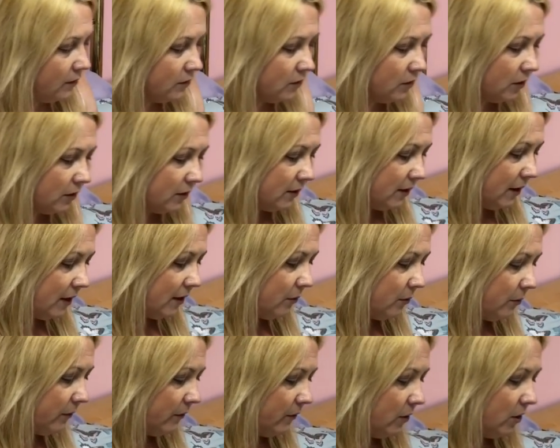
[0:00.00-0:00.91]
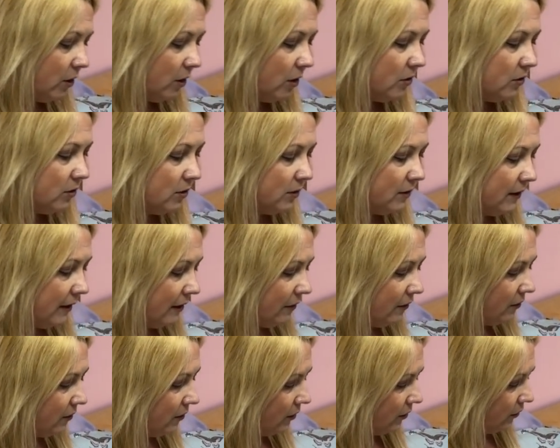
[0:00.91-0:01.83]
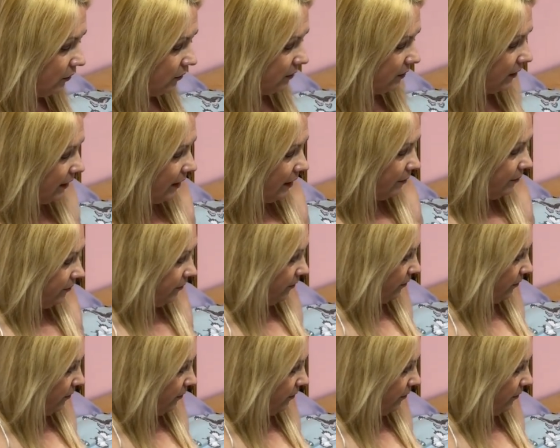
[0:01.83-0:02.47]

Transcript: So I think we've got to download the app